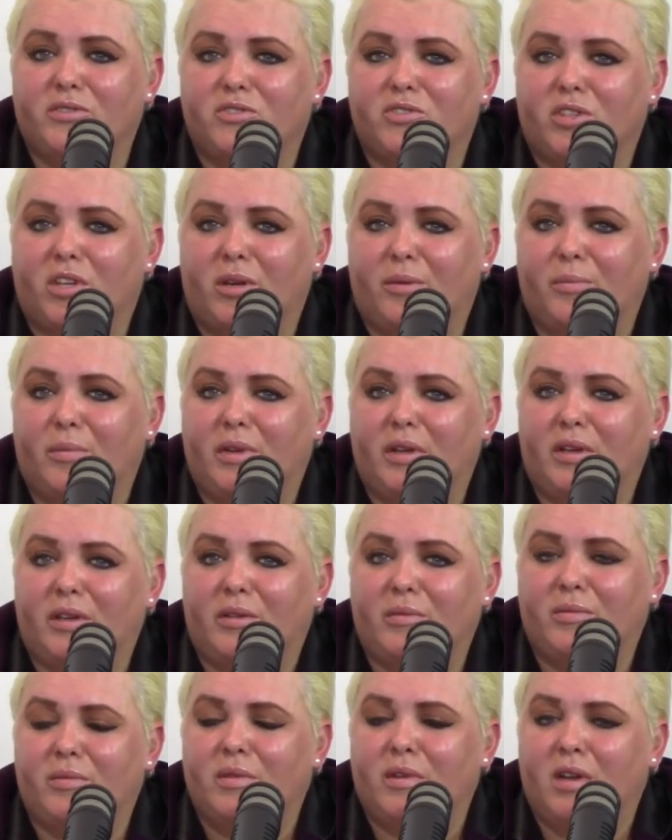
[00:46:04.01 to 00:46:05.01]
Some uh,
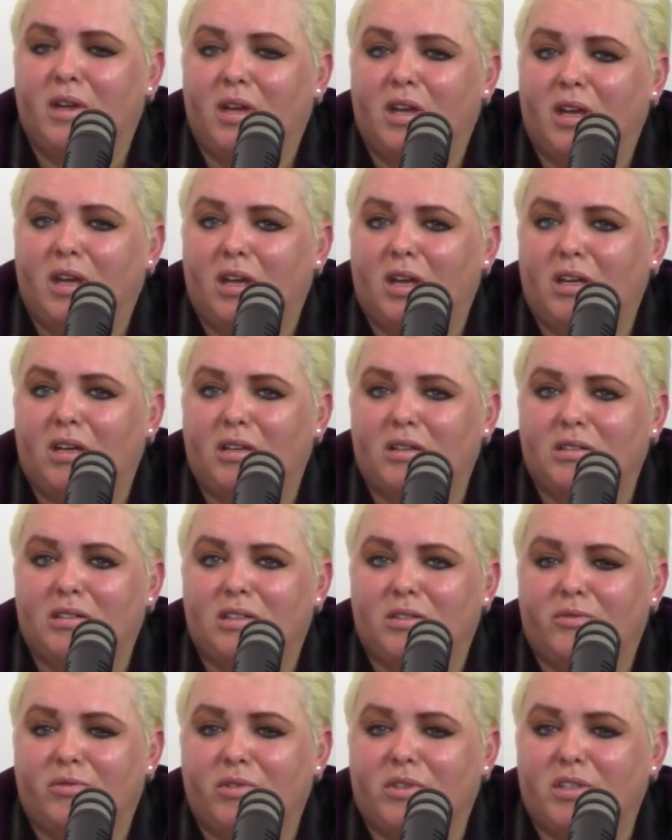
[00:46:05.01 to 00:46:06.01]
uh,
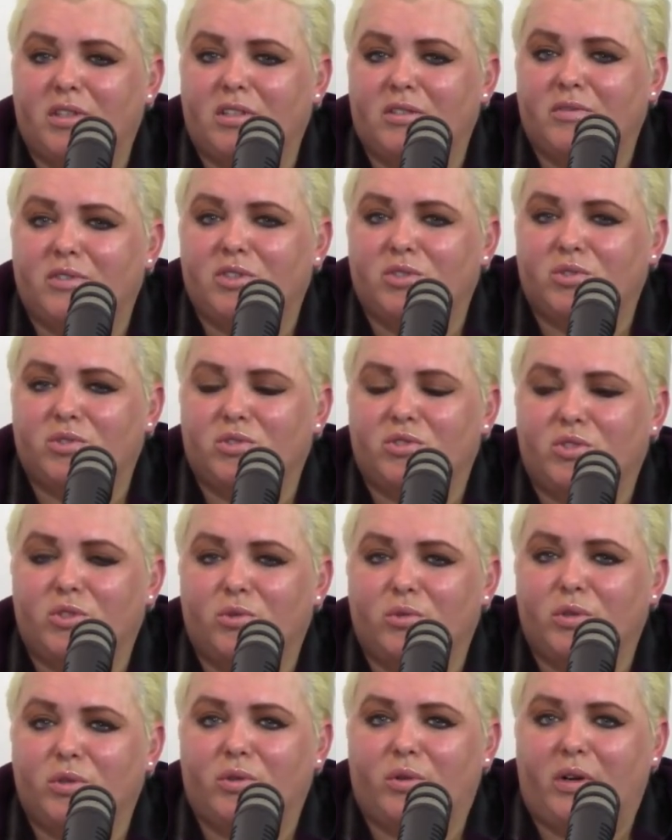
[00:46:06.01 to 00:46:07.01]
different individuals
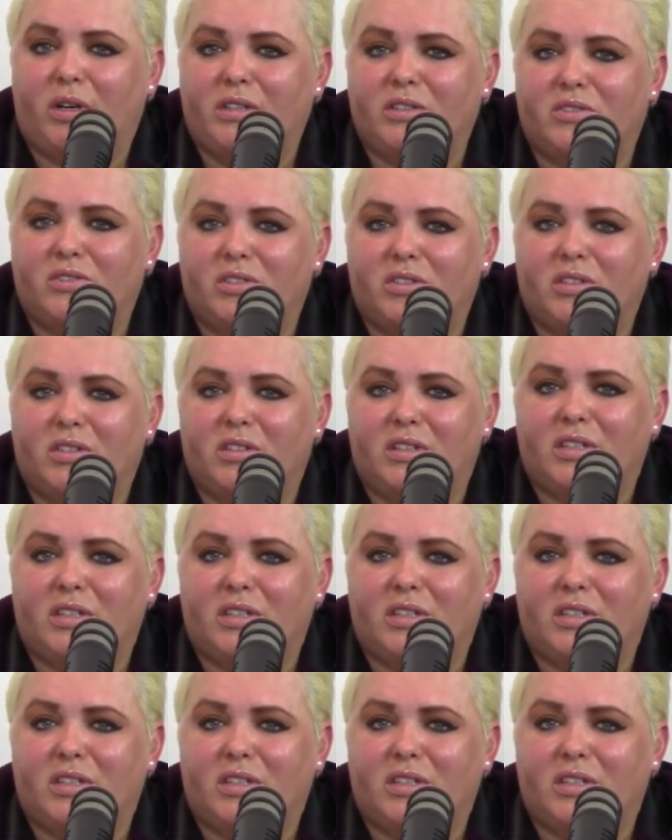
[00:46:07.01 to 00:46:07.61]
do request uh,